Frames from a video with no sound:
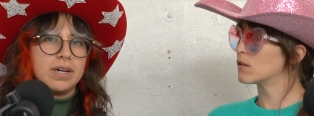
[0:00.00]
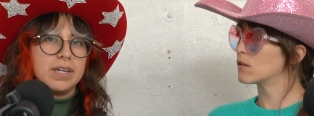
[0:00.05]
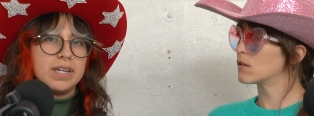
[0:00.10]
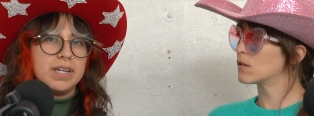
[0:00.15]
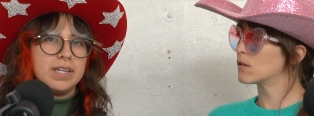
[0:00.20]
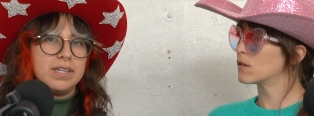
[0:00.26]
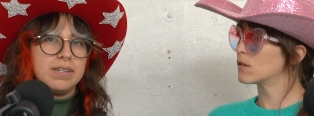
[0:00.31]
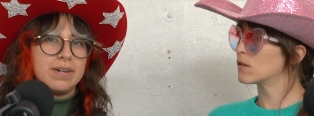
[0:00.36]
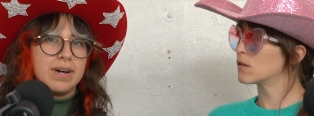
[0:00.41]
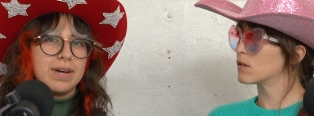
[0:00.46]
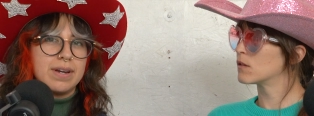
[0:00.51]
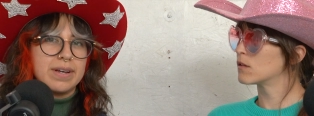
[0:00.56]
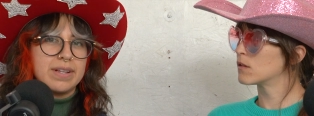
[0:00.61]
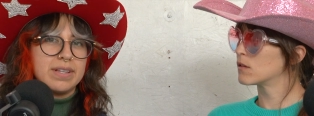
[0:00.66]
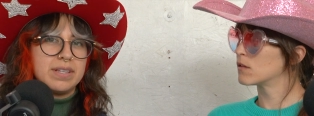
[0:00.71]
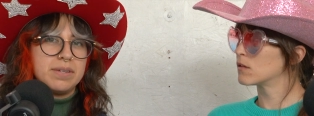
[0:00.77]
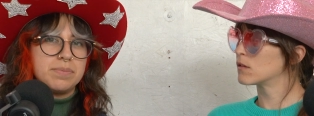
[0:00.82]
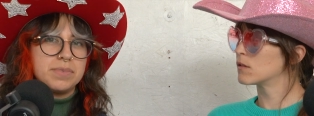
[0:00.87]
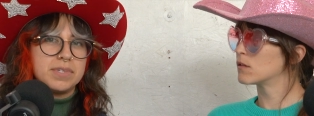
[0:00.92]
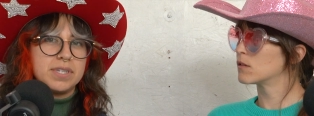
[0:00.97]
Speaker 1: on it and you got a
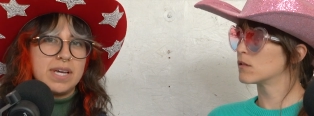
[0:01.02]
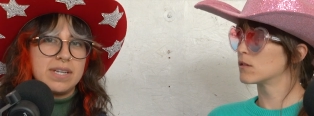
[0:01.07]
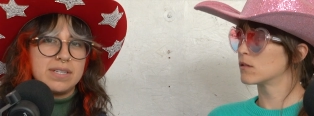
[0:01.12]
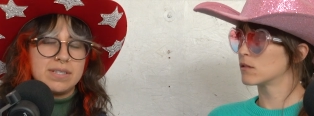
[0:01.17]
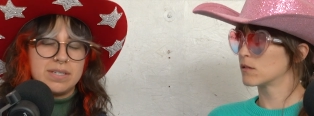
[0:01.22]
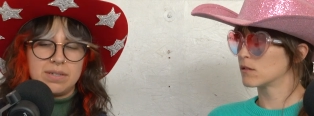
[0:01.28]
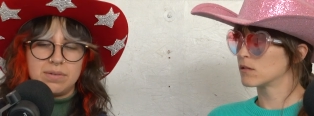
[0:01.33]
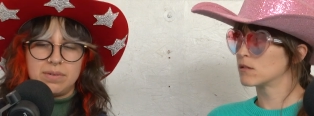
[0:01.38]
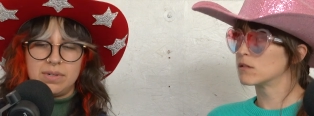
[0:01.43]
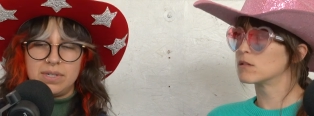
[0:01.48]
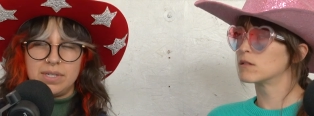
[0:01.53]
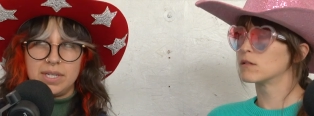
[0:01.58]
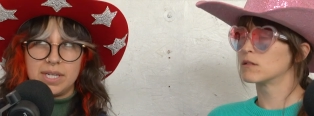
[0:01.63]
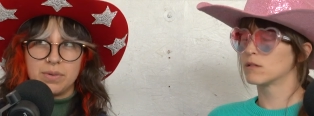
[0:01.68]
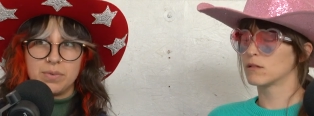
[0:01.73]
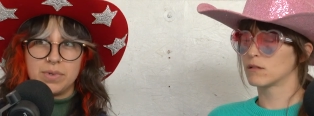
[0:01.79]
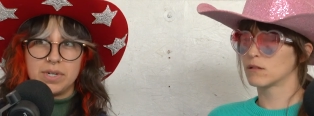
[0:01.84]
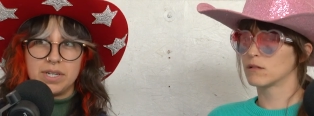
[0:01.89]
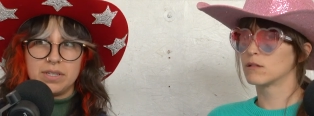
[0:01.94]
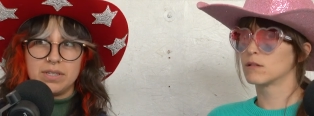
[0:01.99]
glimpse as to
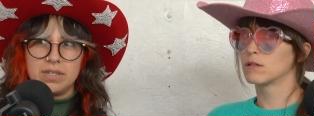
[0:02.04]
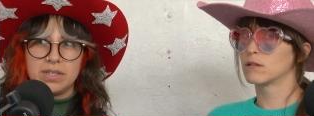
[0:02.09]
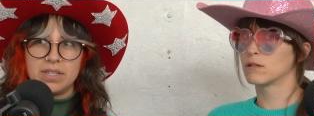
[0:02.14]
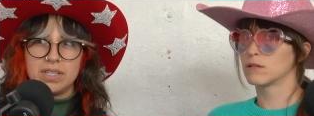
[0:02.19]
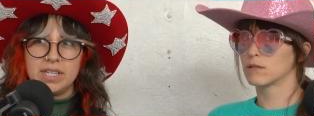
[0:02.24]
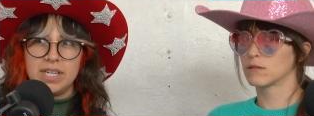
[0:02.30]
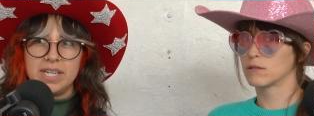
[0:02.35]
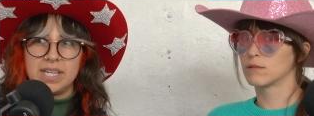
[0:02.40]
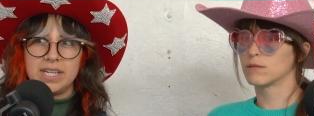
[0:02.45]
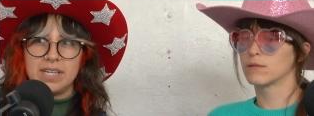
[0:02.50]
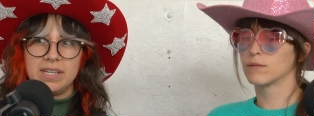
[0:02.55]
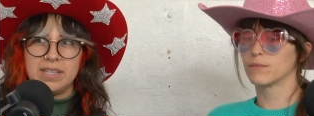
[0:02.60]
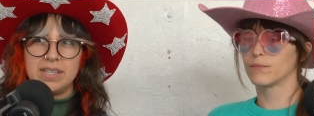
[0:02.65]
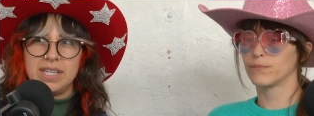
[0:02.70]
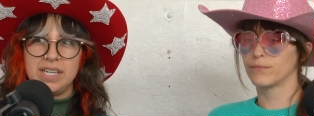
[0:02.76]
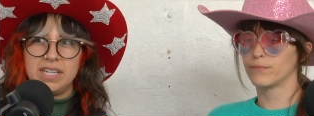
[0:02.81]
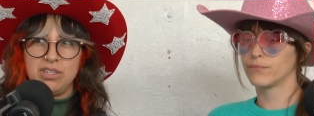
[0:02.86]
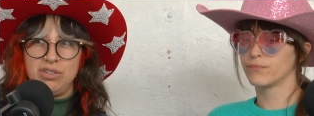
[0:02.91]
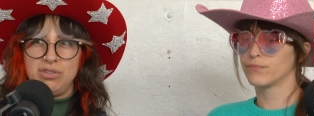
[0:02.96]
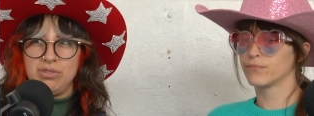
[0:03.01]
like what it looked like.
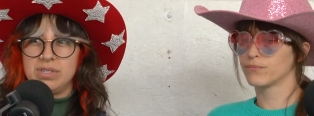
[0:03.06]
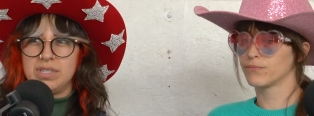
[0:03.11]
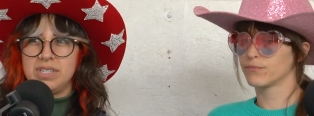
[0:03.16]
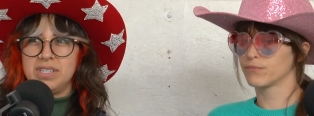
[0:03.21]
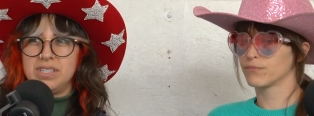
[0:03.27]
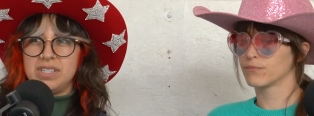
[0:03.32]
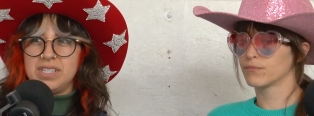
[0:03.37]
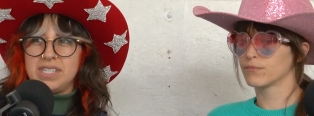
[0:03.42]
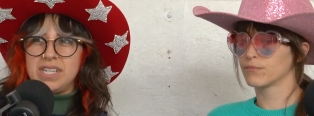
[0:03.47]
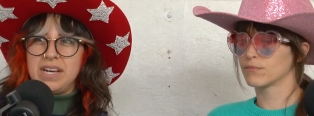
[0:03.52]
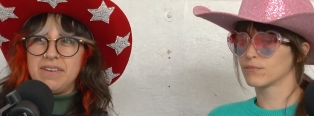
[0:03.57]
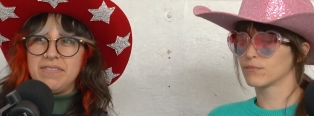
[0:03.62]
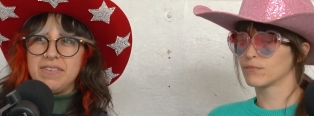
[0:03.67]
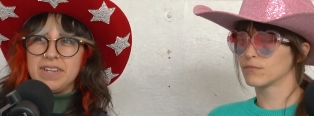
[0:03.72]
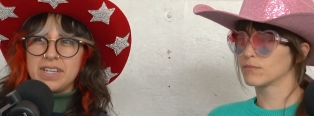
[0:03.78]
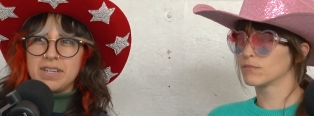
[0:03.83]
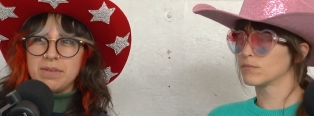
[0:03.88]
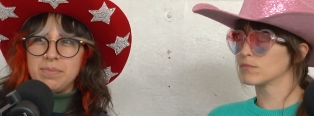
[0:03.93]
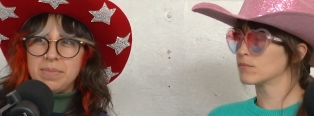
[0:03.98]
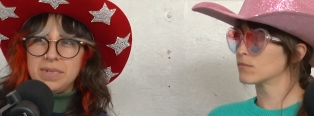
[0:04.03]
They used to just have
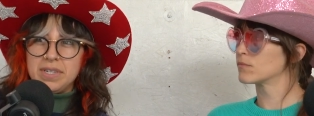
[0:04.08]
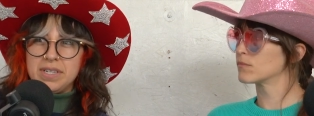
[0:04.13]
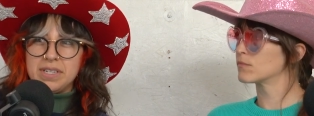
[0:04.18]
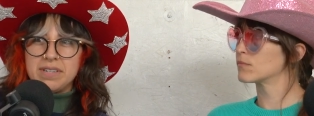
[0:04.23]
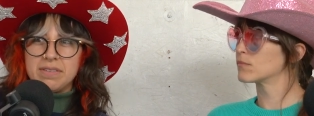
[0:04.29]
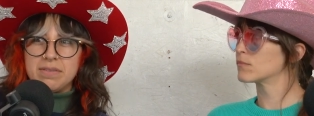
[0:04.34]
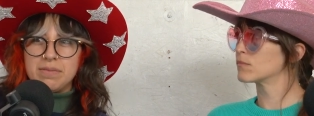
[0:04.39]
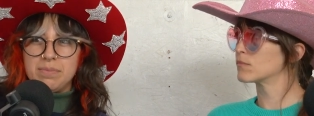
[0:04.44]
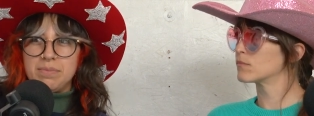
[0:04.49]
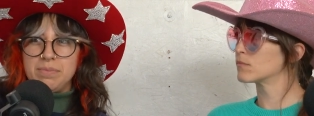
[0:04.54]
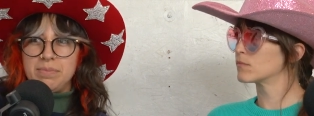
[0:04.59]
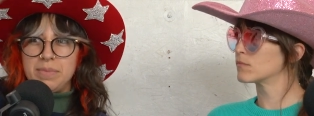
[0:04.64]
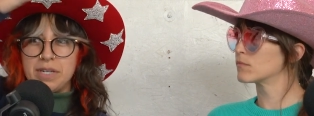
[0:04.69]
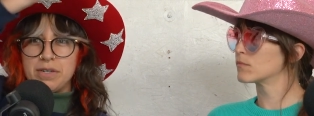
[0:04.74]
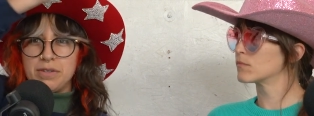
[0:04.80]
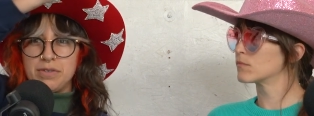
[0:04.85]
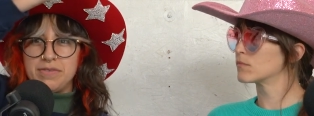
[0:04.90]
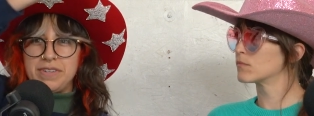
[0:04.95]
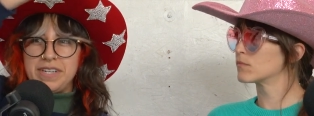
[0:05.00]
like a big metal